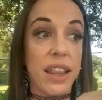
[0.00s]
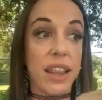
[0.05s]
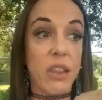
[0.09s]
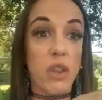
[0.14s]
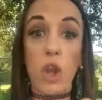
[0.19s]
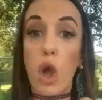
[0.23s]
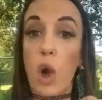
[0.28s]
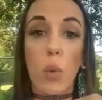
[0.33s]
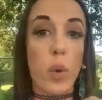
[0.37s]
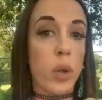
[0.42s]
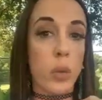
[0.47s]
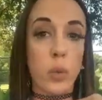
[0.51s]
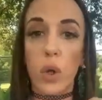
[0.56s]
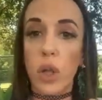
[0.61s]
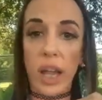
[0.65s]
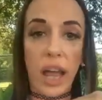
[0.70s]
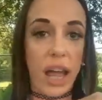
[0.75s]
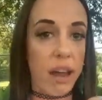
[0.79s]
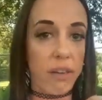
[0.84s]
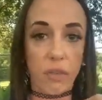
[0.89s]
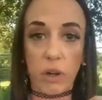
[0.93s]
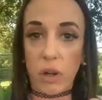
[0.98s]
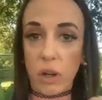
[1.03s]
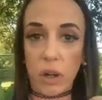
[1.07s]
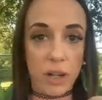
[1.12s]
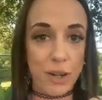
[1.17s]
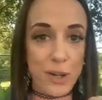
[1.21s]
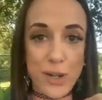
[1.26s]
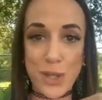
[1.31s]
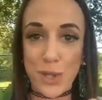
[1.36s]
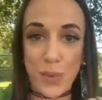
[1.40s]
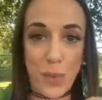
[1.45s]
no one will ever
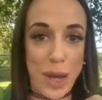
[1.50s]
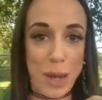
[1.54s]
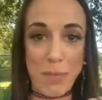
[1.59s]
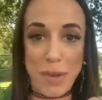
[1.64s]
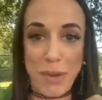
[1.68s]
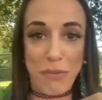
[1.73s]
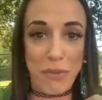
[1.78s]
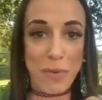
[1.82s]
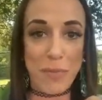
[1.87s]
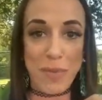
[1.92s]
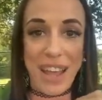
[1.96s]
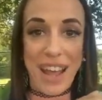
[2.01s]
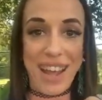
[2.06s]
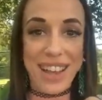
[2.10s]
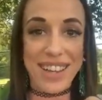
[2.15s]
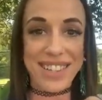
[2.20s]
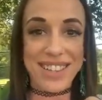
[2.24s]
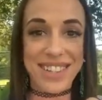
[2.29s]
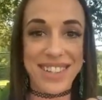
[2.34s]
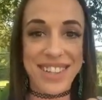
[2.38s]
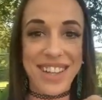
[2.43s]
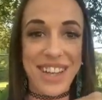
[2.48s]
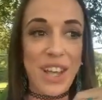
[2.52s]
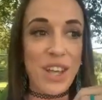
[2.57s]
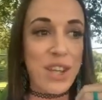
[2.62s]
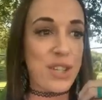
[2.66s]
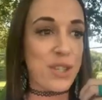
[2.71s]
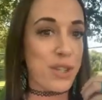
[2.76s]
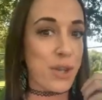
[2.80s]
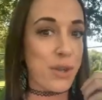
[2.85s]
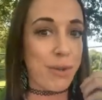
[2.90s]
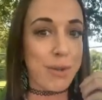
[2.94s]
sway me from that.
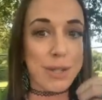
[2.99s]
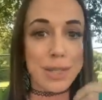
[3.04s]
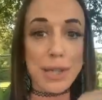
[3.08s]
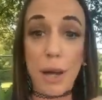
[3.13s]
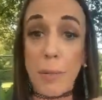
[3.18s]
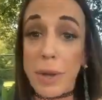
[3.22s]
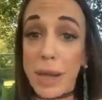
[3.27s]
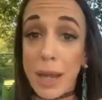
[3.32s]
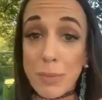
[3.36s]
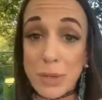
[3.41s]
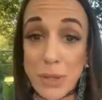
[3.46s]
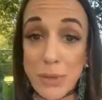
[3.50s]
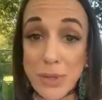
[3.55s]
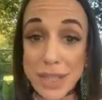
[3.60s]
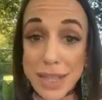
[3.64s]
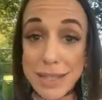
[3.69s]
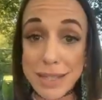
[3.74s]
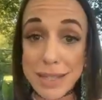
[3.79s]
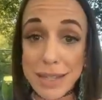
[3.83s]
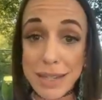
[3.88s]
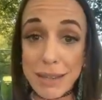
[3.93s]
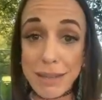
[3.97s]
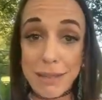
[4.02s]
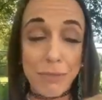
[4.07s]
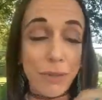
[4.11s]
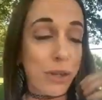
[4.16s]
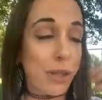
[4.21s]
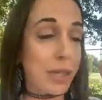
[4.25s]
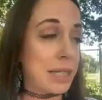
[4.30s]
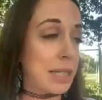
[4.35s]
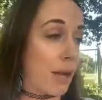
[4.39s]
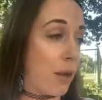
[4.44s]
So you can tell me I'm too sensitive,
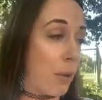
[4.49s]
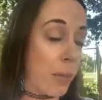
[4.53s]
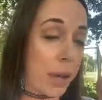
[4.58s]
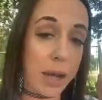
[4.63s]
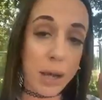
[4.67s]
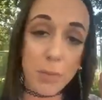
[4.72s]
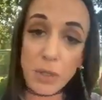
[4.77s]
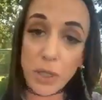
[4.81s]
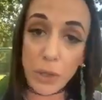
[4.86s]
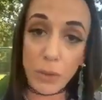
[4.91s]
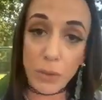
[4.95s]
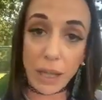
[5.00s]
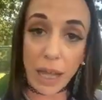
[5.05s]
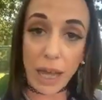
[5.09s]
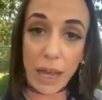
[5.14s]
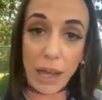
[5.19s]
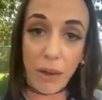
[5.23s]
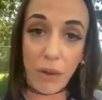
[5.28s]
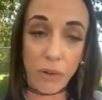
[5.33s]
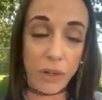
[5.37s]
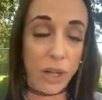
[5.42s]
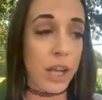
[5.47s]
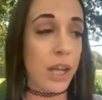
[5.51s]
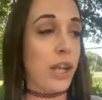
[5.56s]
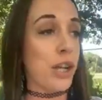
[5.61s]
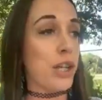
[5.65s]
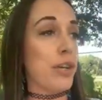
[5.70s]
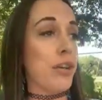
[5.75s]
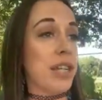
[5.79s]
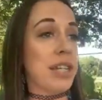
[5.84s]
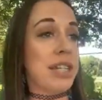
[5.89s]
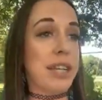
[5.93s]
you can tell me I'm too loud,
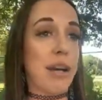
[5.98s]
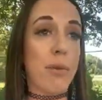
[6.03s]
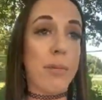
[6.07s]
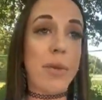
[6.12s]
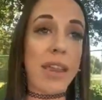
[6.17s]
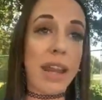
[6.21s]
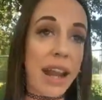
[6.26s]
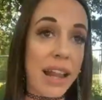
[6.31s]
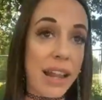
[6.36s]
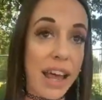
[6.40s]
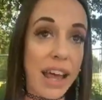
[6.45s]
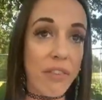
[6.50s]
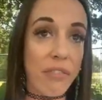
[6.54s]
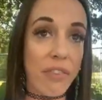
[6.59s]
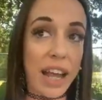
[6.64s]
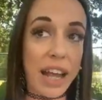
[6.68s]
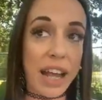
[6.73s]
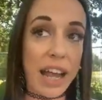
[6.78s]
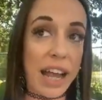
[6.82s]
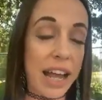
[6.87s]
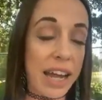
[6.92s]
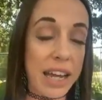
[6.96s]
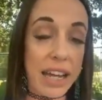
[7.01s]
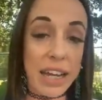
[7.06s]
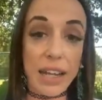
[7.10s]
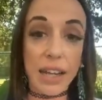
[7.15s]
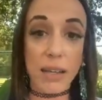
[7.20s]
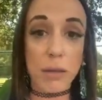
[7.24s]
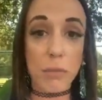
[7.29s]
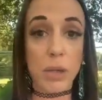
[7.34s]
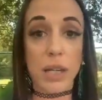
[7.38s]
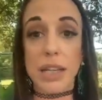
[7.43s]
you can tell me that I laugh like a
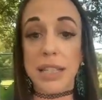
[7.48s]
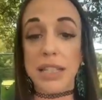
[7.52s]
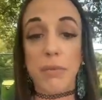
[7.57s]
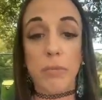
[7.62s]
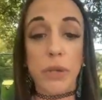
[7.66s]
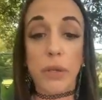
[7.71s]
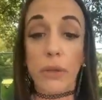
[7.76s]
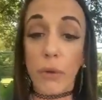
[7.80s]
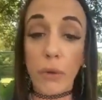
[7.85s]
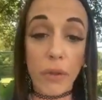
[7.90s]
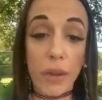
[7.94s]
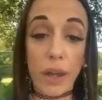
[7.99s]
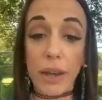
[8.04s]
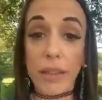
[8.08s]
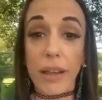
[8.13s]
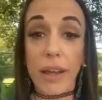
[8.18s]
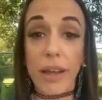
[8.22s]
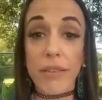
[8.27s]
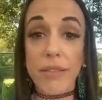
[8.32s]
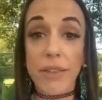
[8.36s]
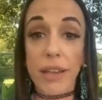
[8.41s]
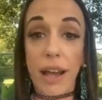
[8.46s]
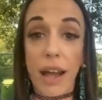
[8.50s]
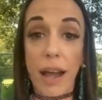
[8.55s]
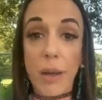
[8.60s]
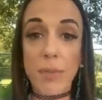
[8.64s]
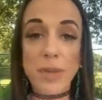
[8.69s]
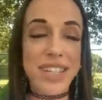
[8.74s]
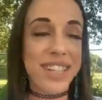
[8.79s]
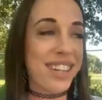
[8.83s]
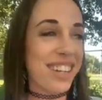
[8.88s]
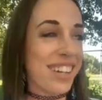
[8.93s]
hyena, because I've been told that 1,000
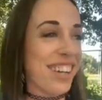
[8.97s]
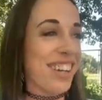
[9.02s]
times.